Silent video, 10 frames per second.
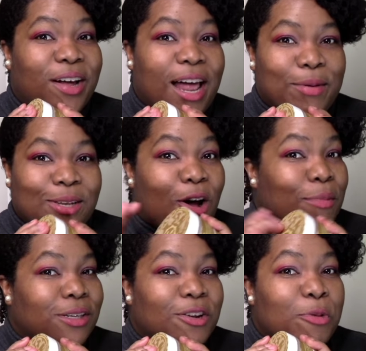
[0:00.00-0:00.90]
I was
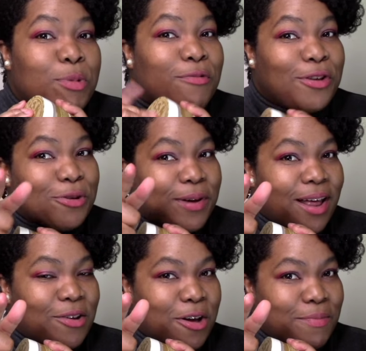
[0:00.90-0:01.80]
almost gonna open it for you, but
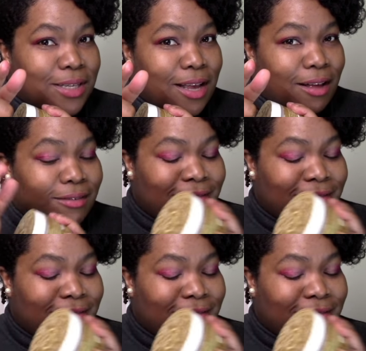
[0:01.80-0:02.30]
I caught myself.